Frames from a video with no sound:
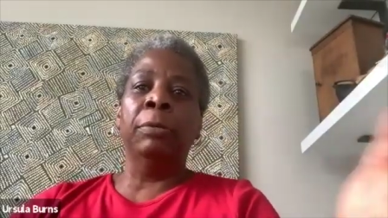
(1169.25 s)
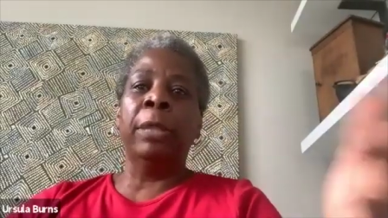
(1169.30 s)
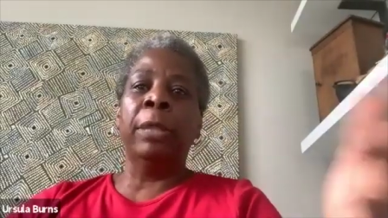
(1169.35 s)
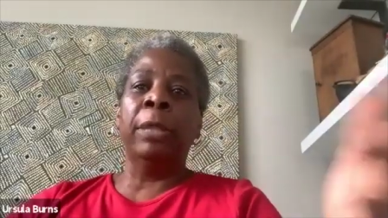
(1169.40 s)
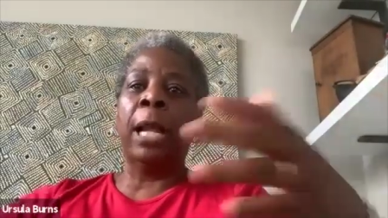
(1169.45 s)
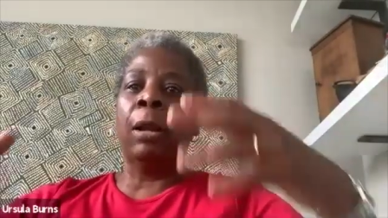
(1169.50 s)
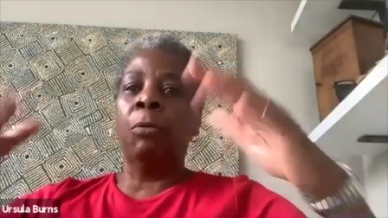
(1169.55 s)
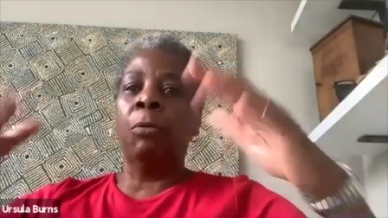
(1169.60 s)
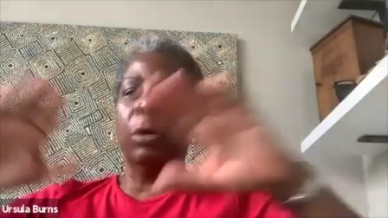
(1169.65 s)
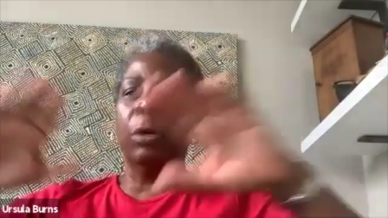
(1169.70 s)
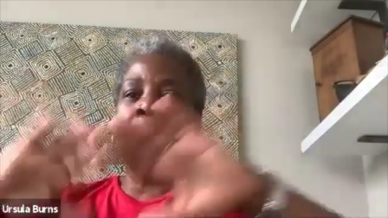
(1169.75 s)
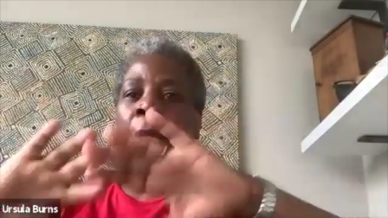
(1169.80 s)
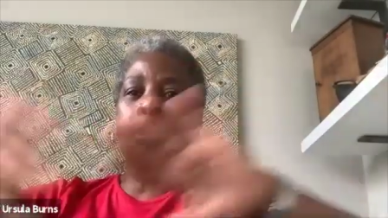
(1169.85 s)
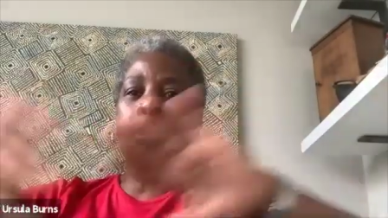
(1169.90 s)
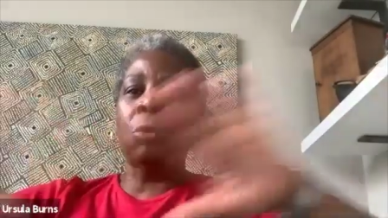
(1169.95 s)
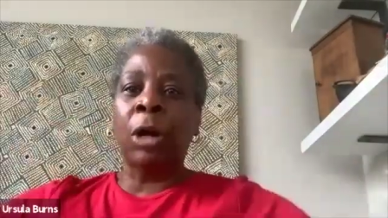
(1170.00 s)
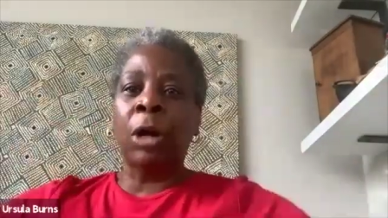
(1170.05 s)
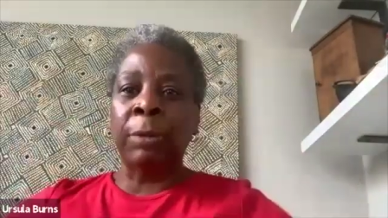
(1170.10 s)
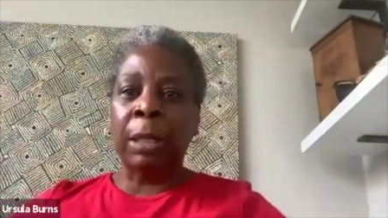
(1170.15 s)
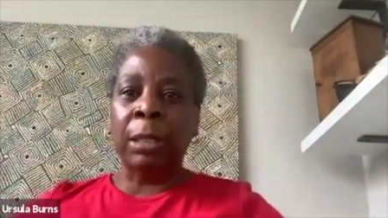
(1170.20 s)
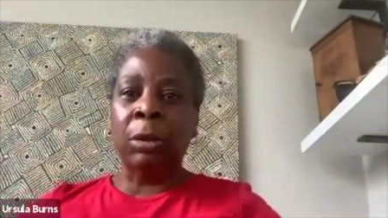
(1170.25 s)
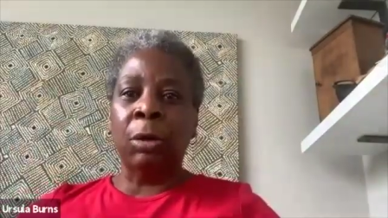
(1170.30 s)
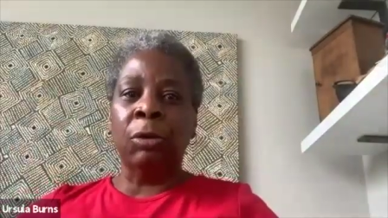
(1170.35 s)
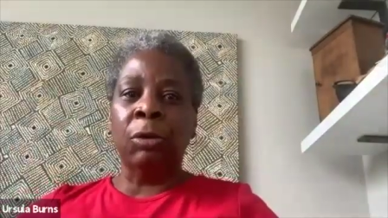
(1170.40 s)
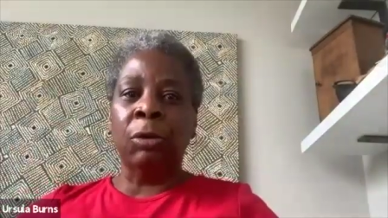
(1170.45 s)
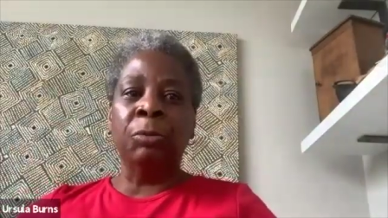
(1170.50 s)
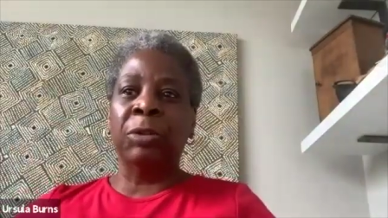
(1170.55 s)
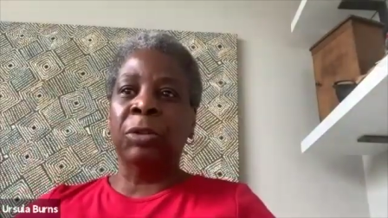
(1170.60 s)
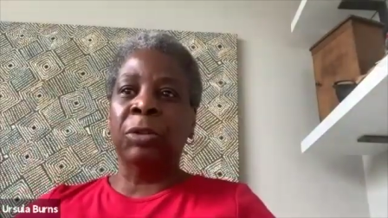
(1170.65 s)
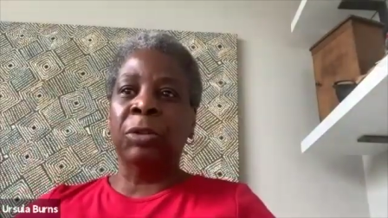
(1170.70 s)
That we're not talking about those
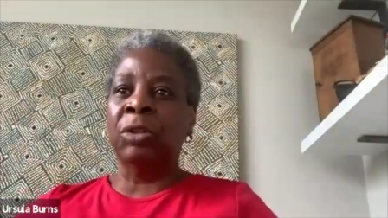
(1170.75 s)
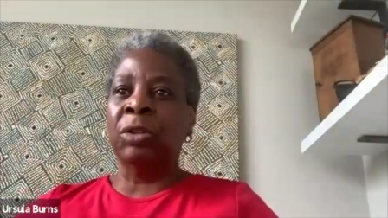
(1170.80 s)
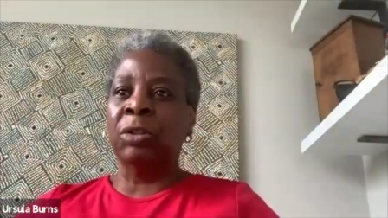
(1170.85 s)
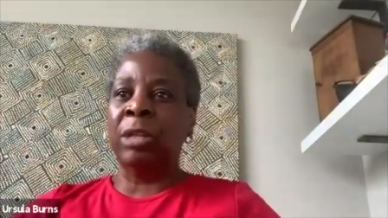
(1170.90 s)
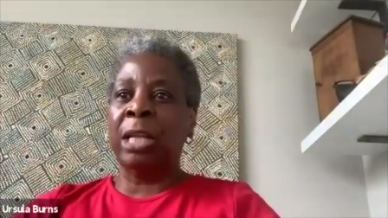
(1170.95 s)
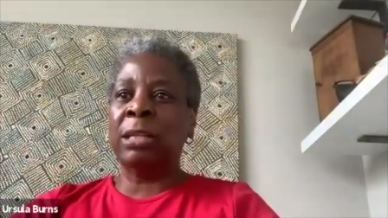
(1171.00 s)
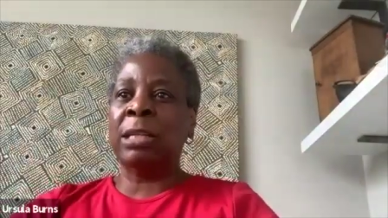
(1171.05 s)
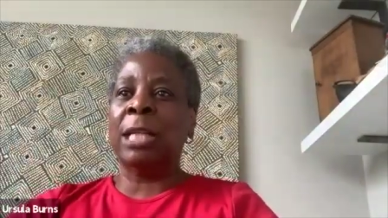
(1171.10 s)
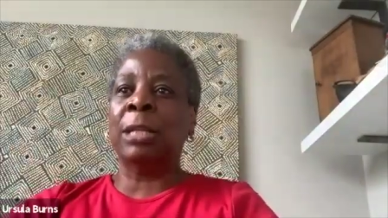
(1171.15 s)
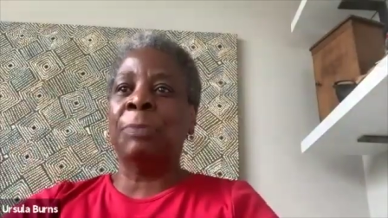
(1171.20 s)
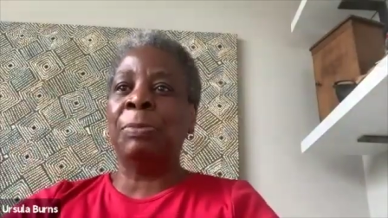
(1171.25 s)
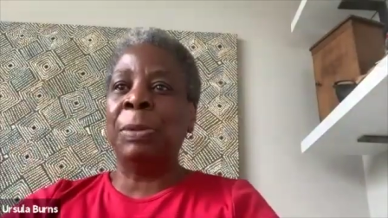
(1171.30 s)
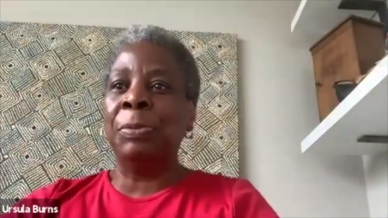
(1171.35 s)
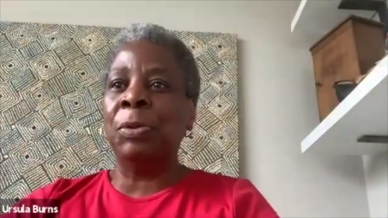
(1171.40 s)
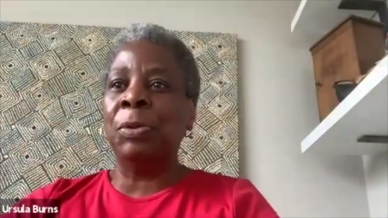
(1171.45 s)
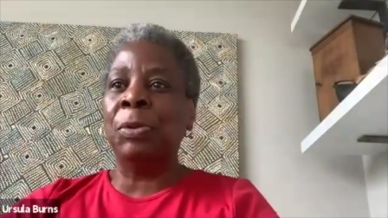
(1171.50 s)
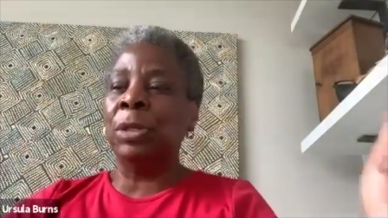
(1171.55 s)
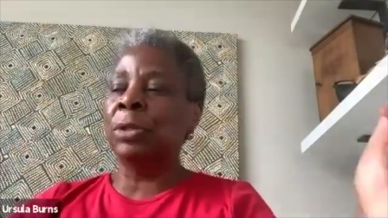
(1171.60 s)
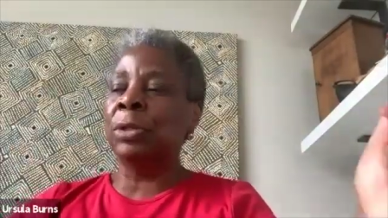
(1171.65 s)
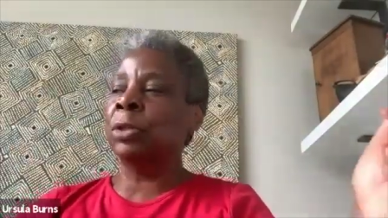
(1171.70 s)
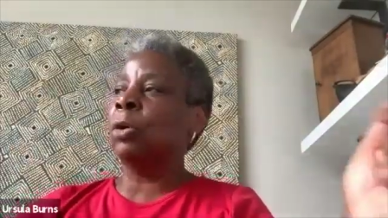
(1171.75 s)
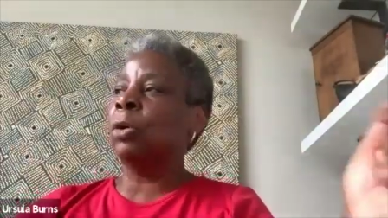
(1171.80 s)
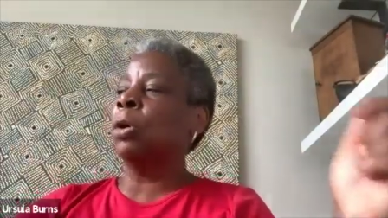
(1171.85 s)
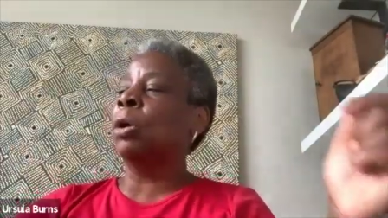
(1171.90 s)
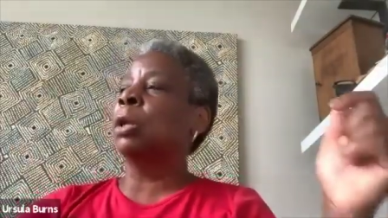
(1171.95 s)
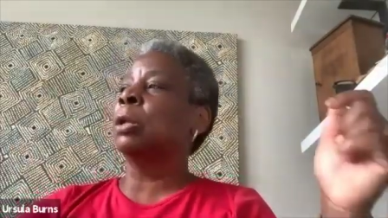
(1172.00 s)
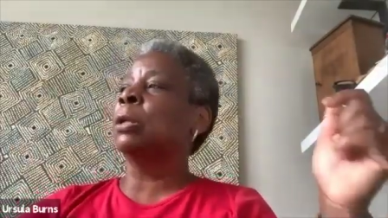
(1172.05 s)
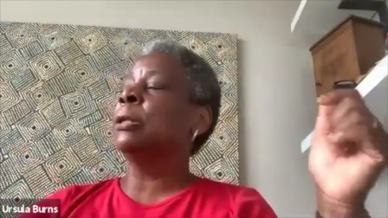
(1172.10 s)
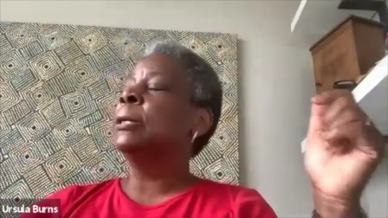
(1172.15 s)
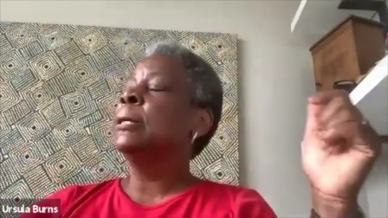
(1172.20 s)
businesses. That's not the people on this
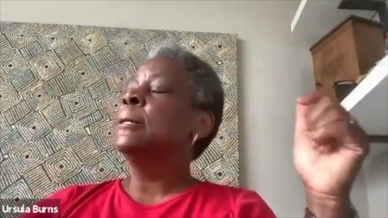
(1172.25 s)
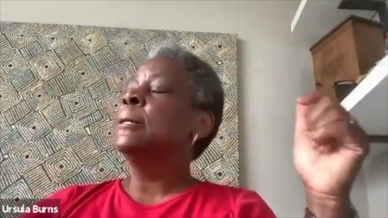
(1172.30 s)
call.